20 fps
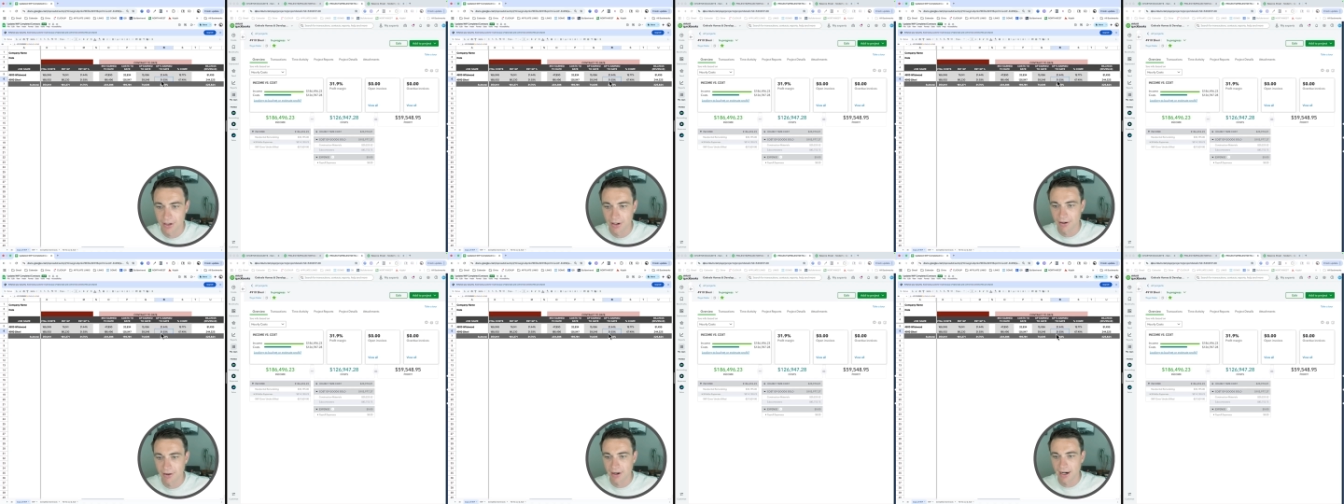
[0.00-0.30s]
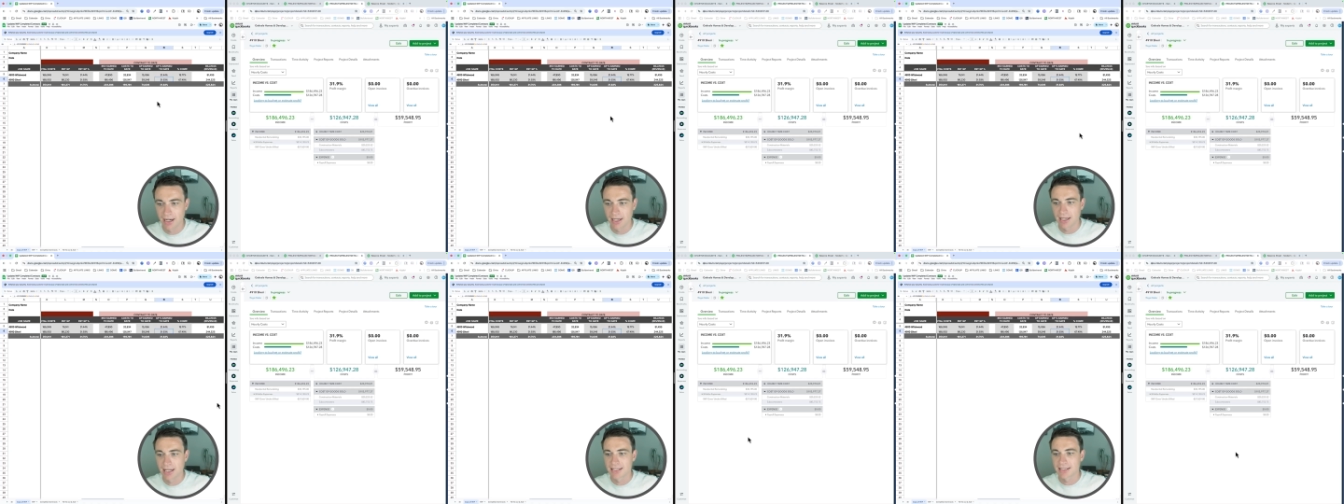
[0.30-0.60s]
All
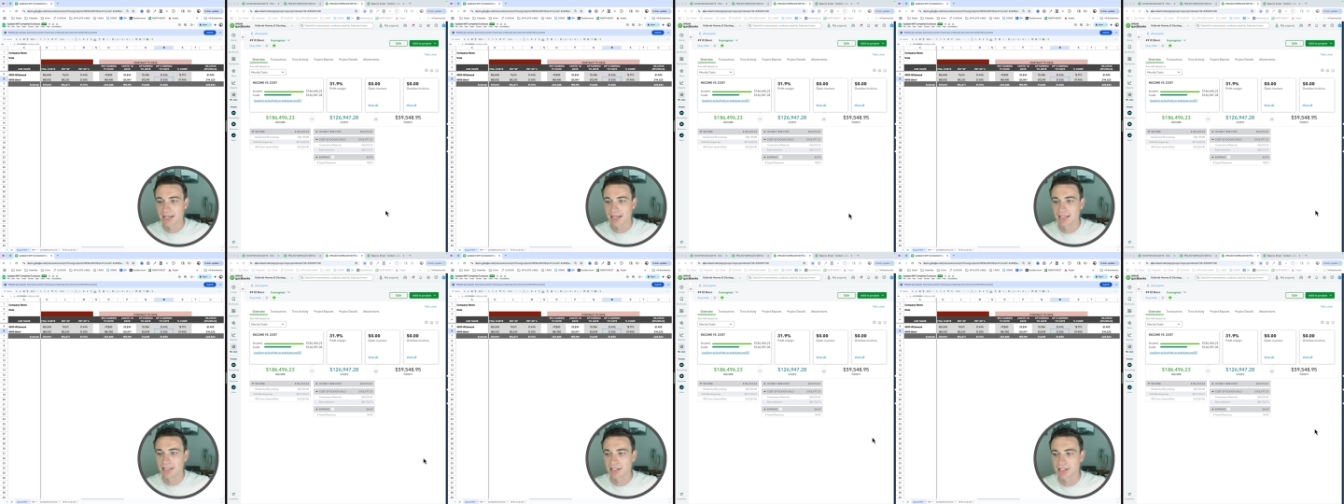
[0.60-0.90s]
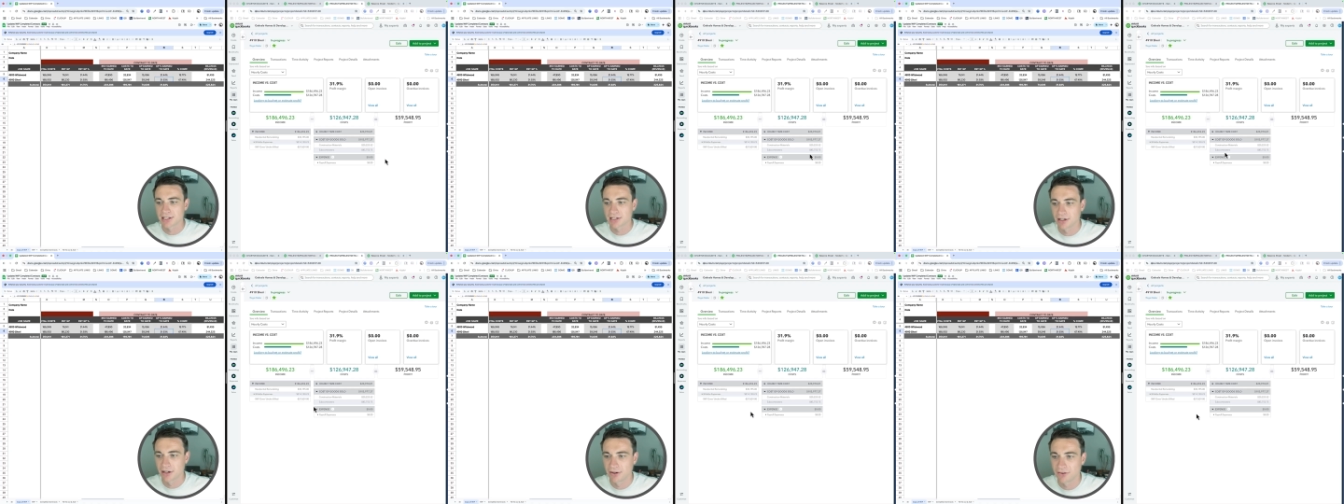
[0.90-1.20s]
right, it's a
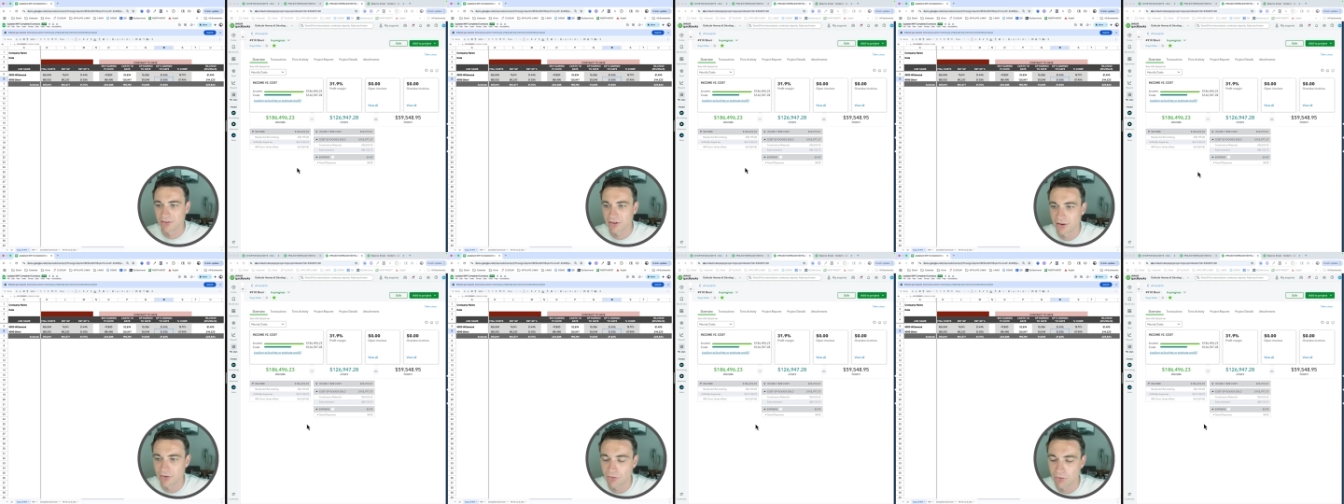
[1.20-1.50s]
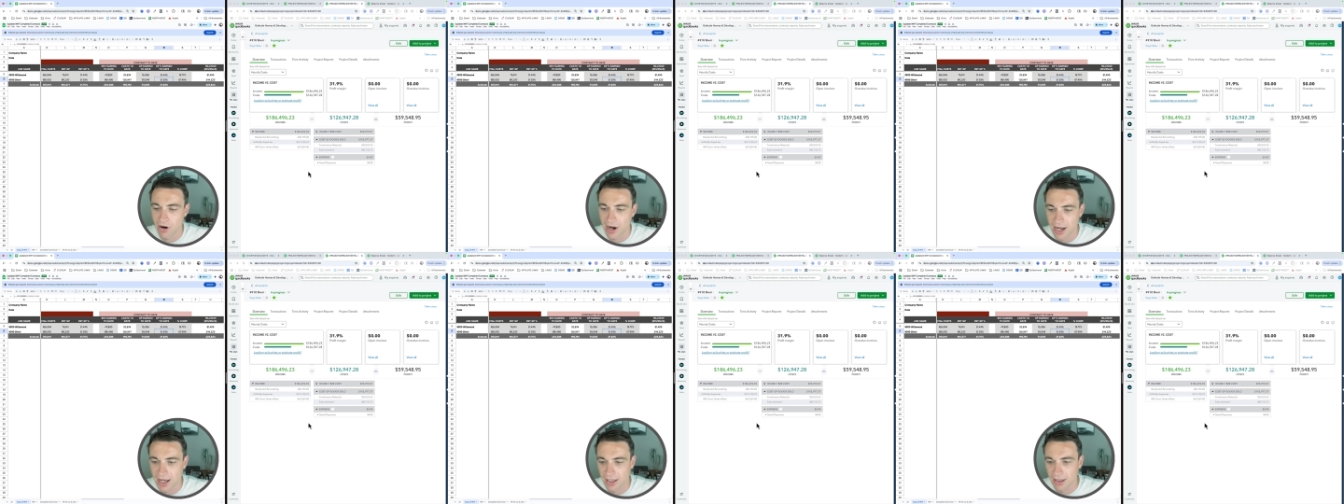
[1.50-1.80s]
conservative
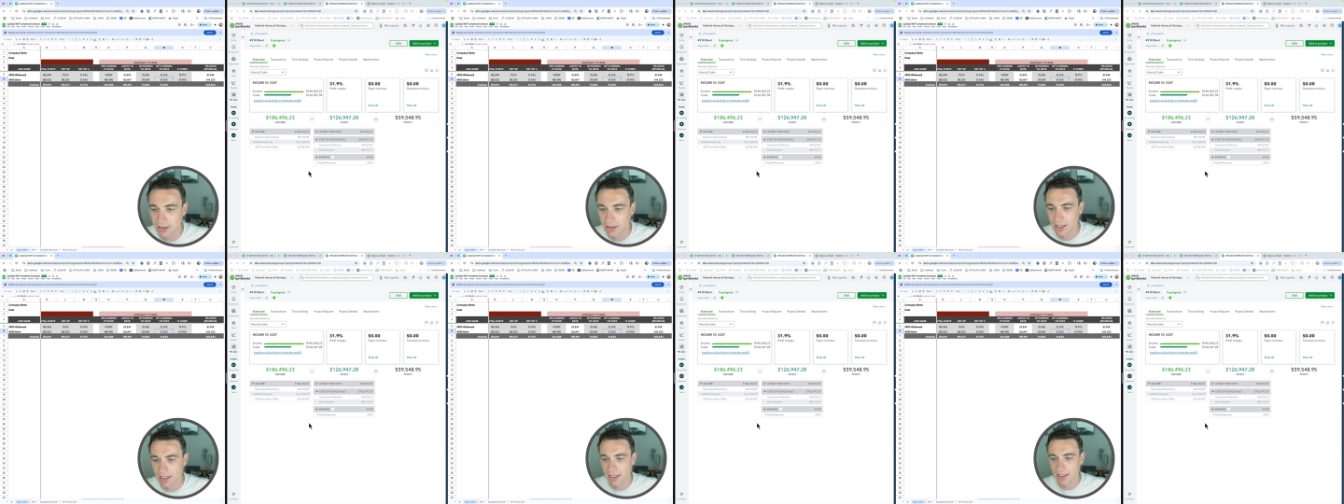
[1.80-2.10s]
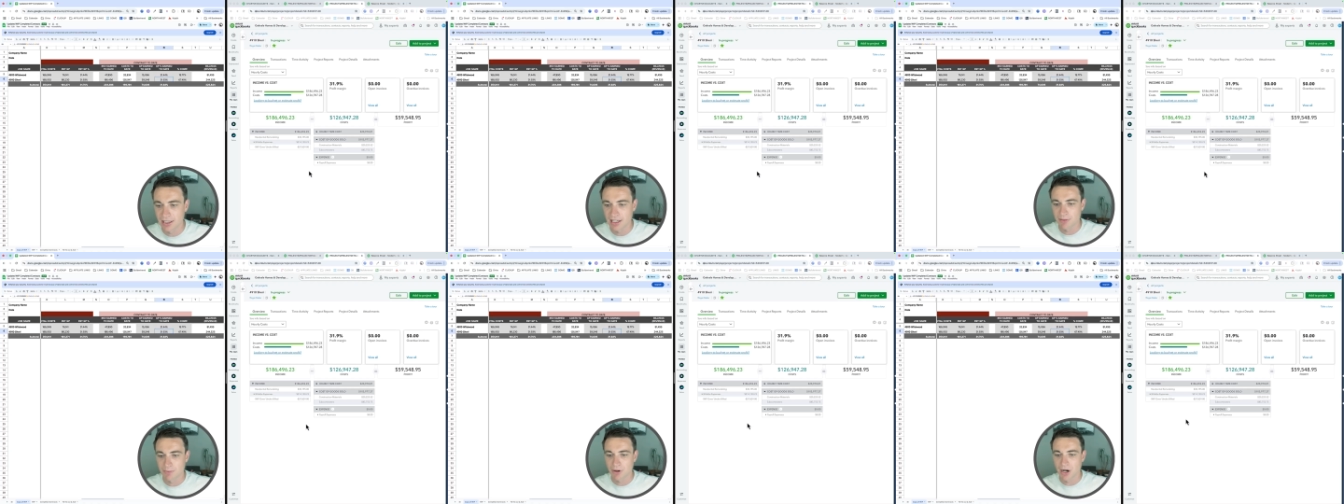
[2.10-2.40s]
way at looking
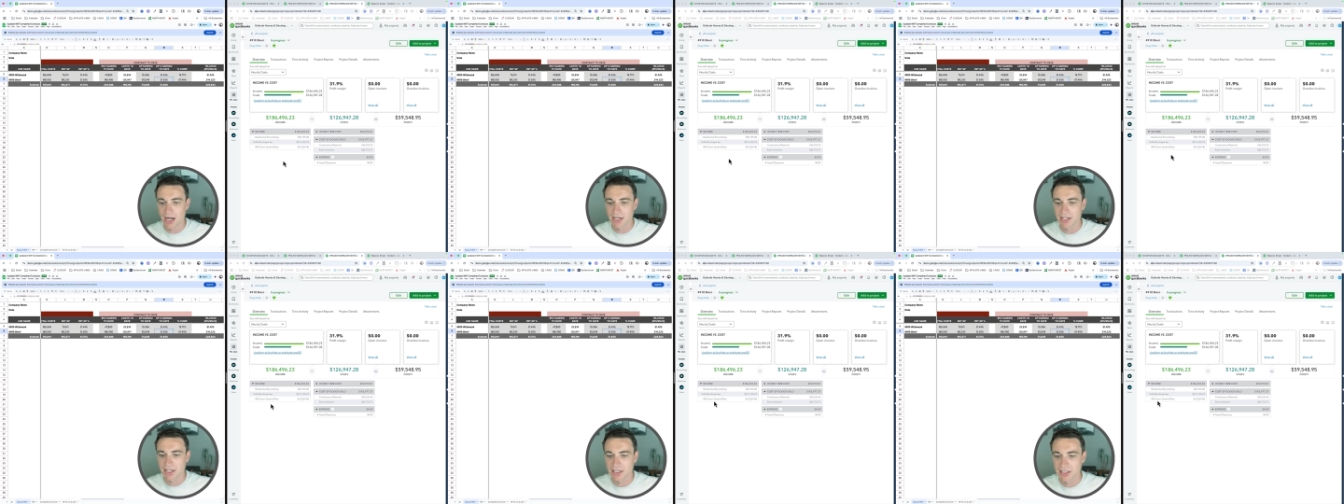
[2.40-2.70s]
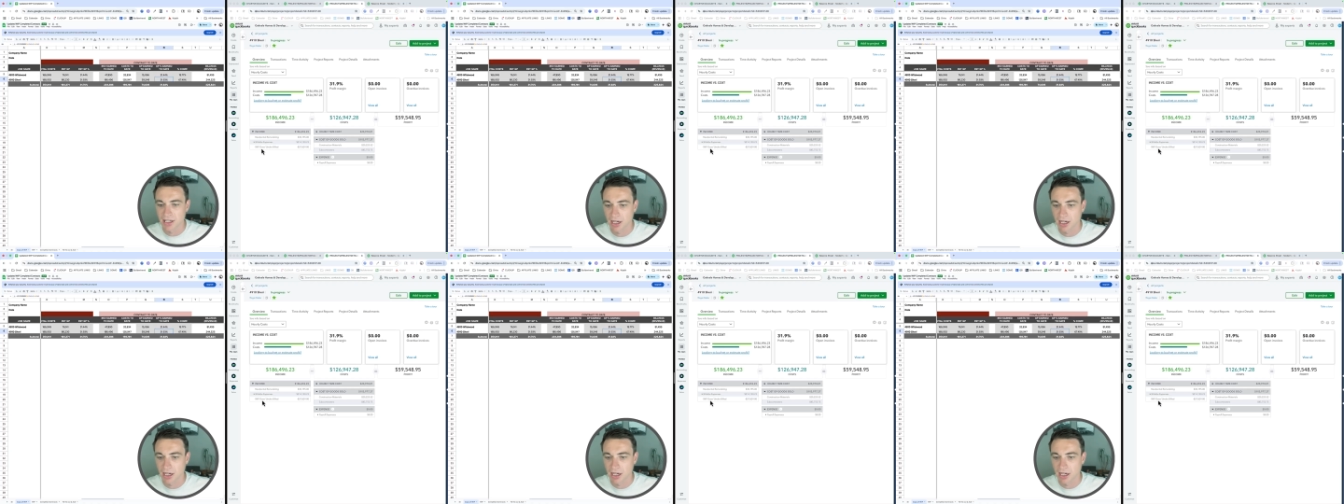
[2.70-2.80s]
at these projects.